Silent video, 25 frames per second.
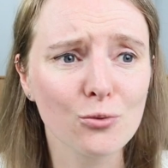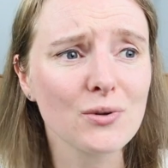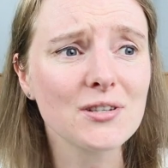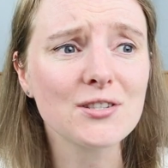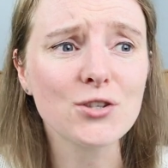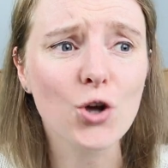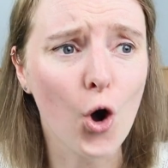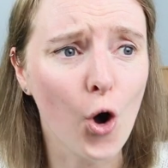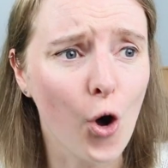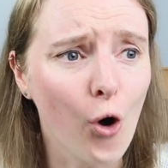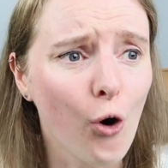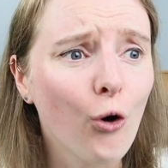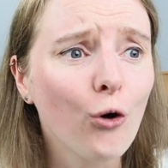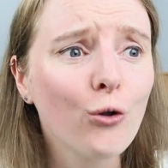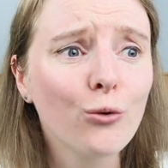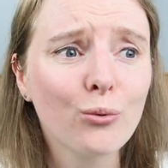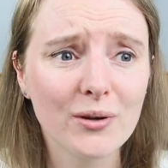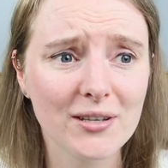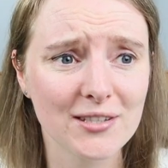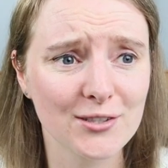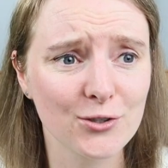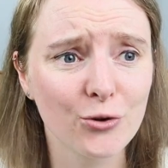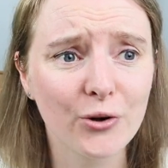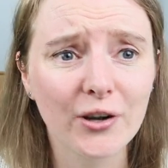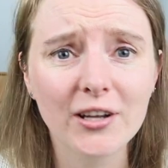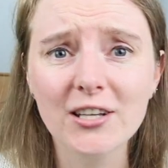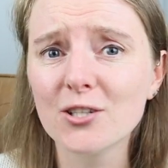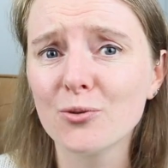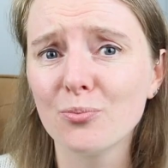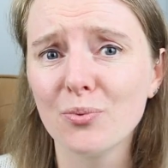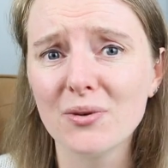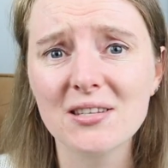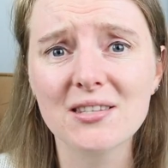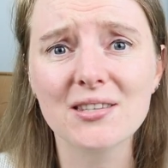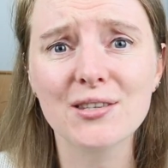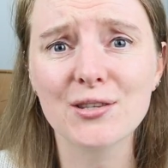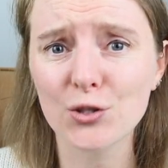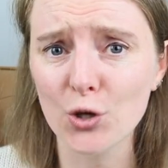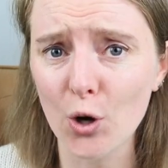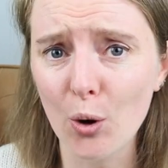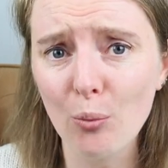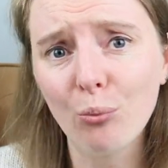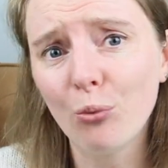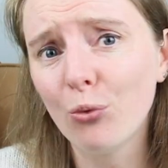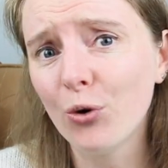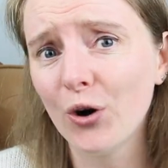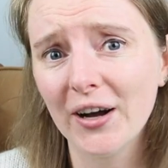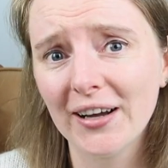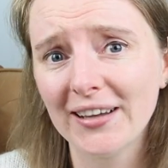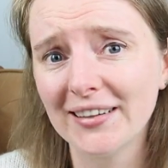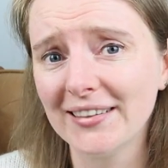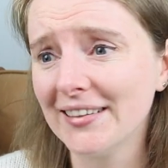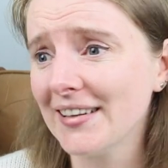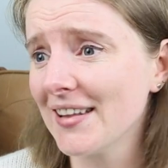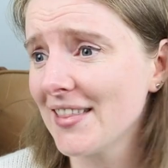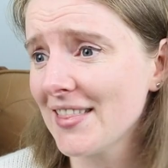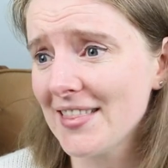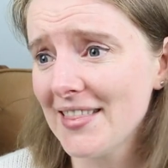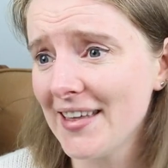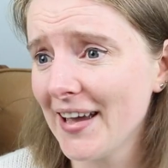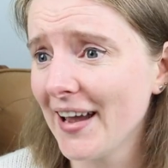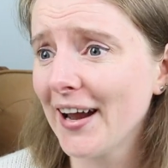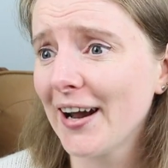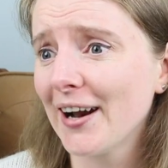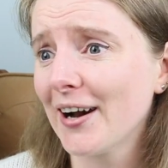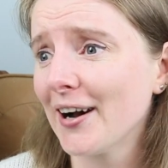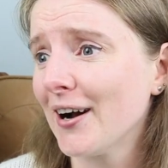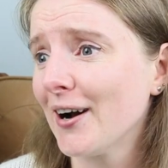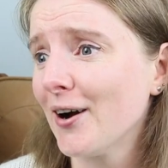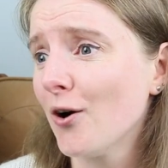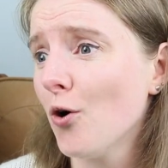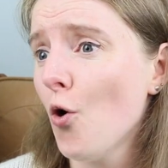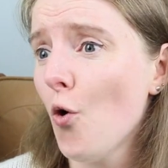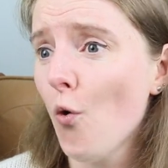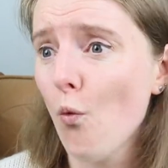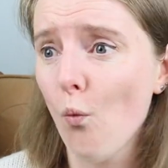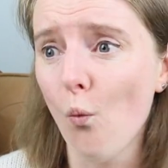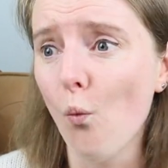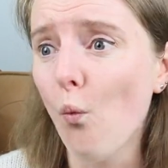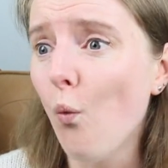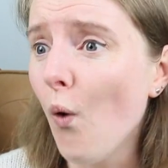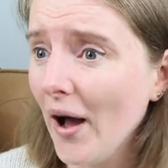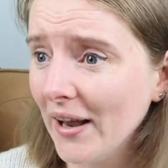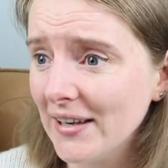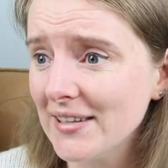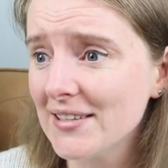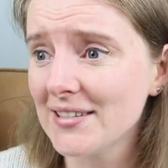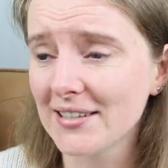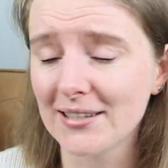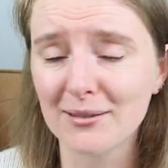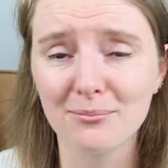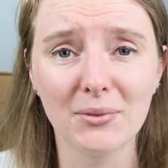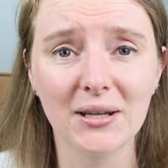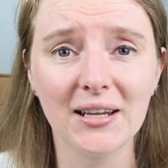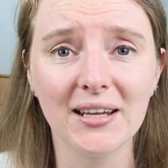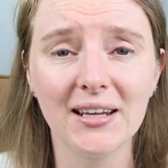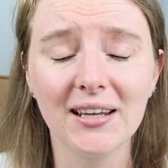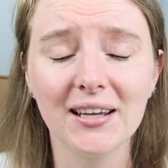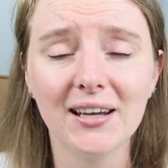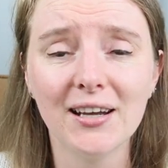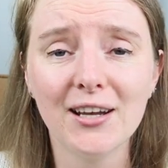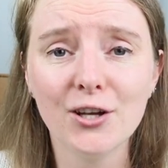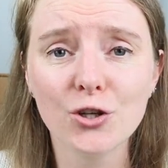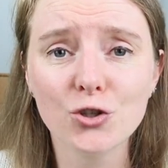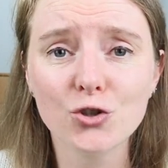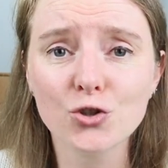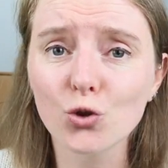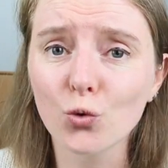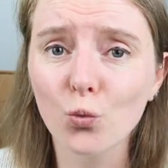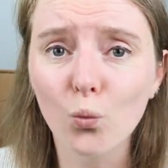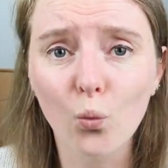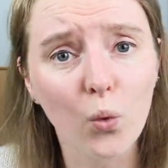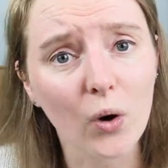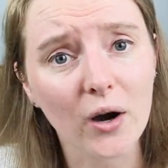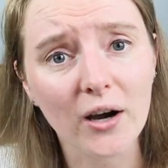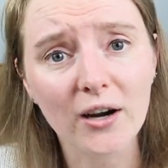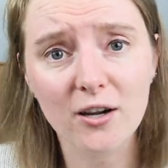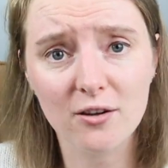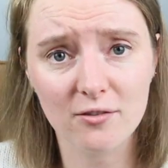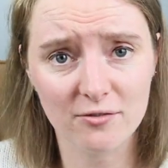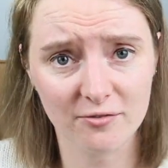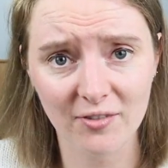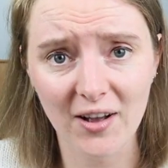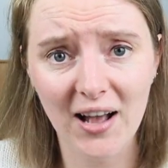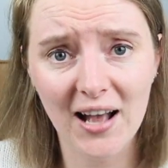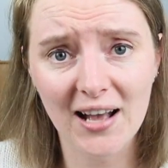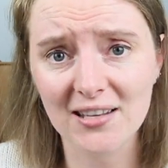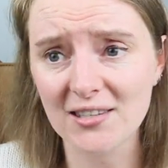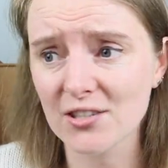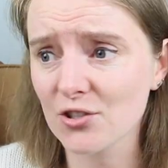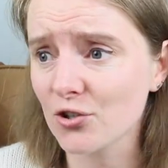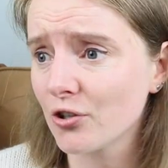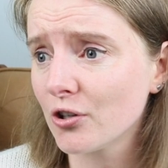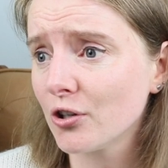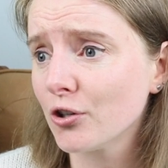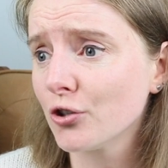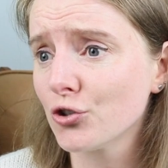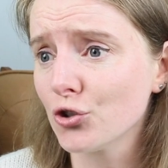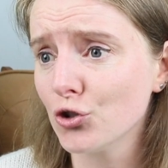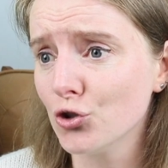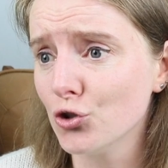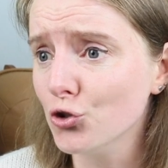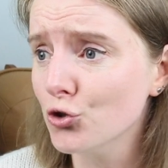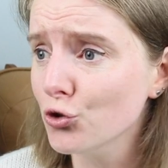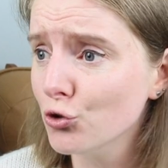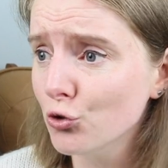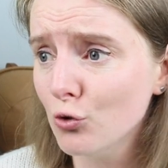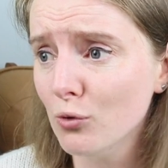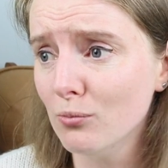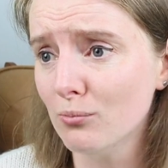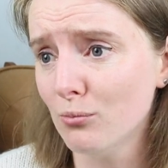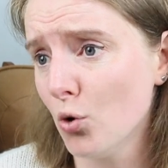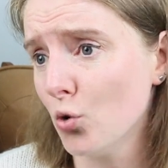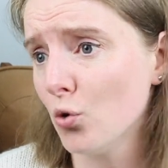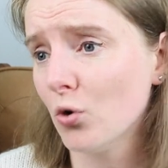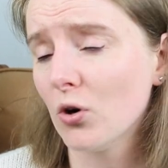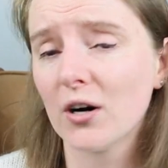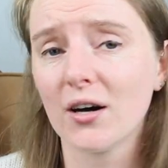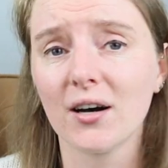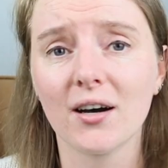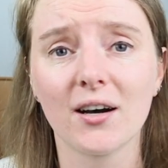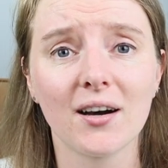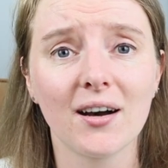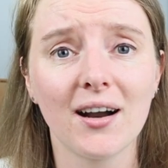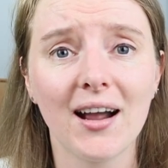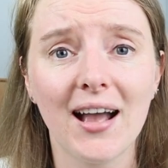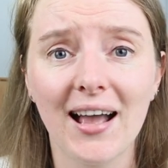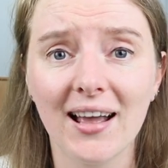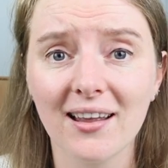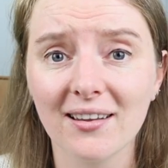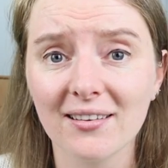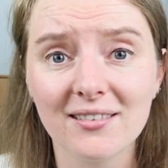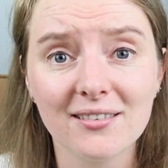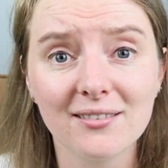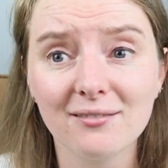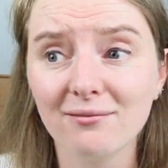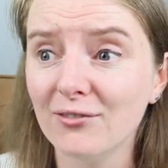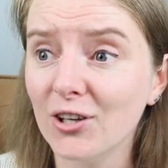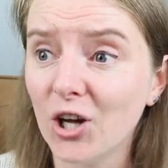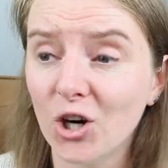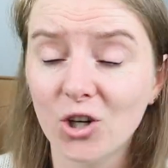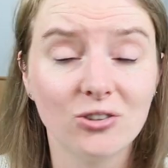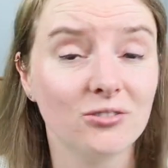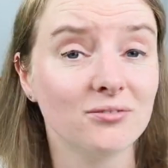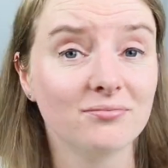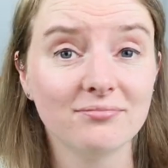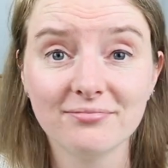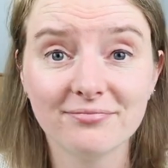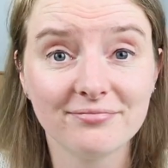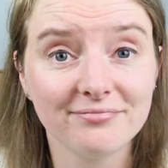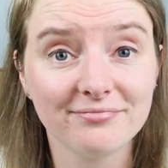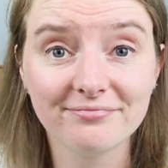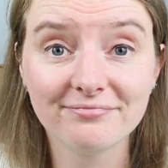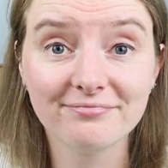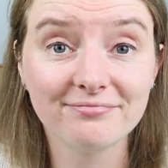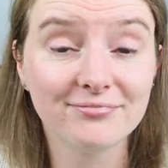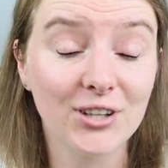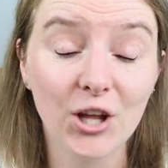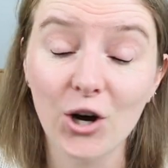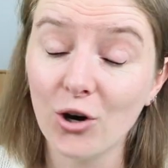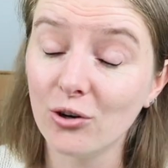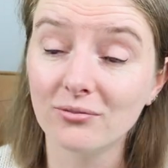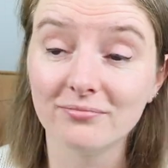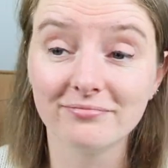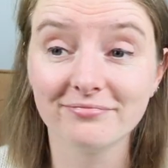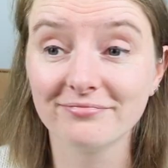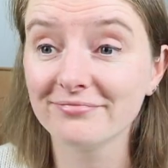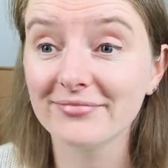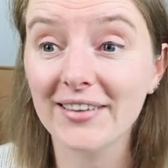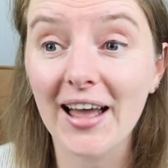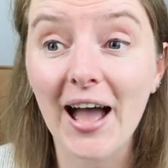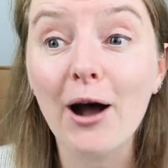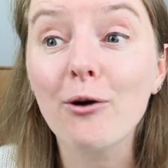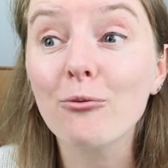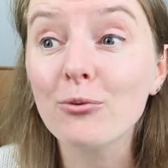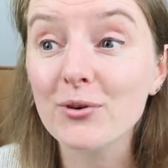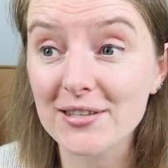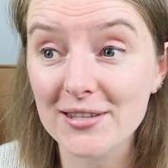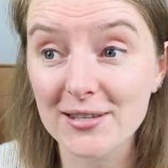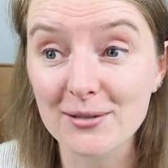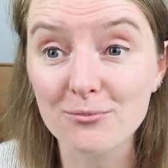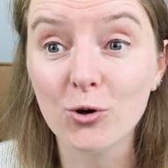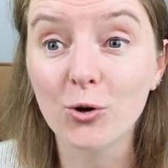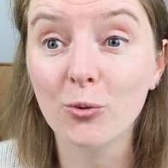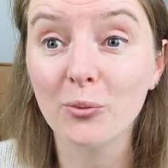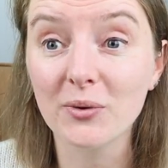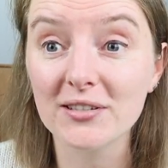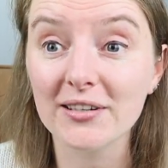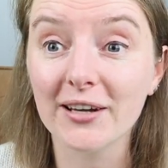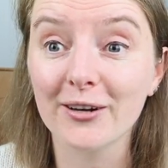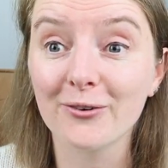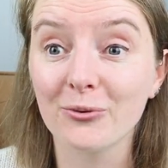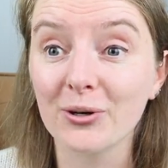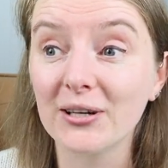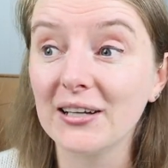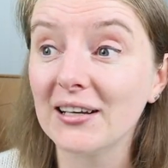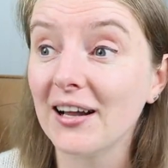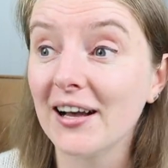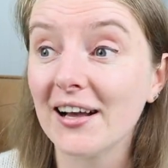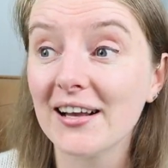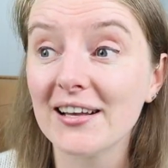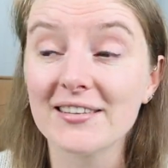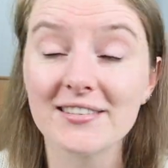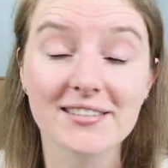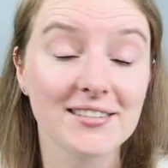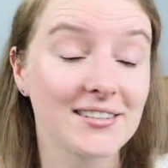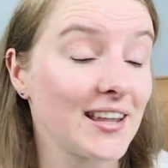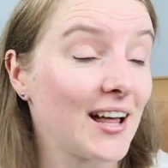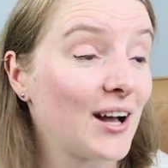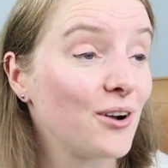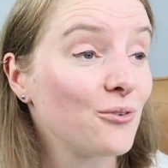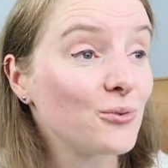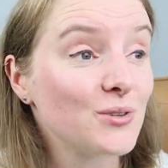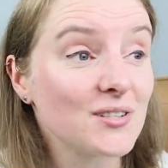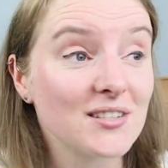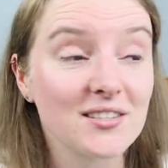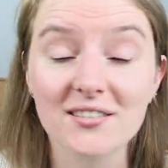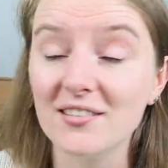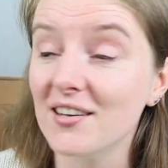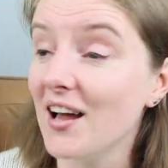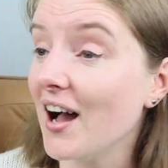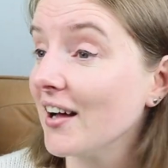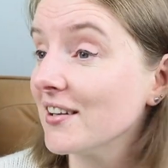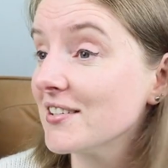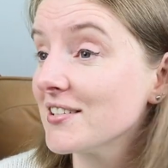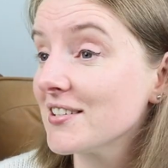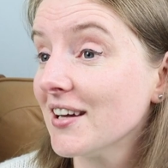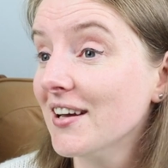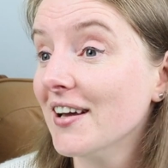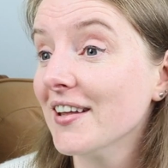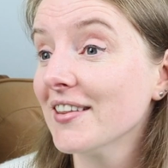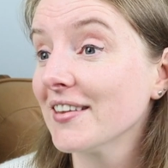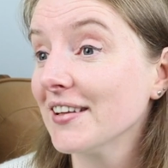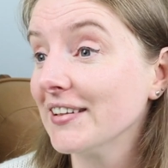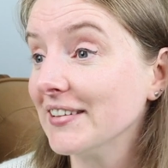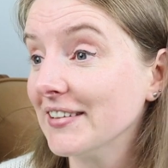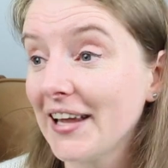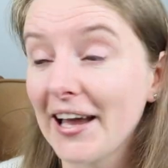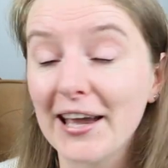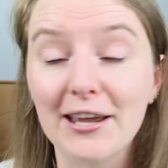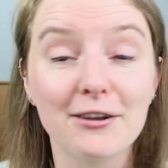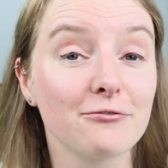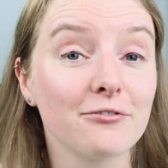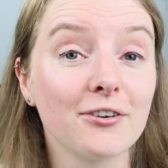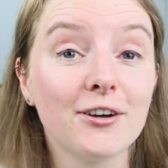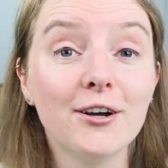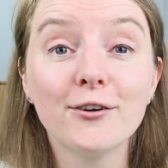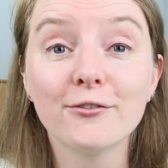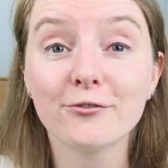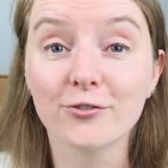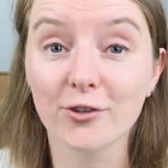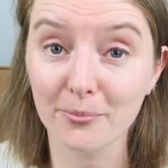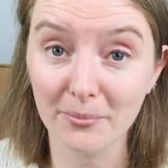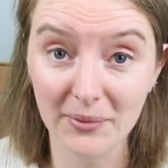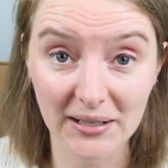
was always going to be someone there wanting me to work faster or to do more. And no, no, that was the moment I realized that was not the life for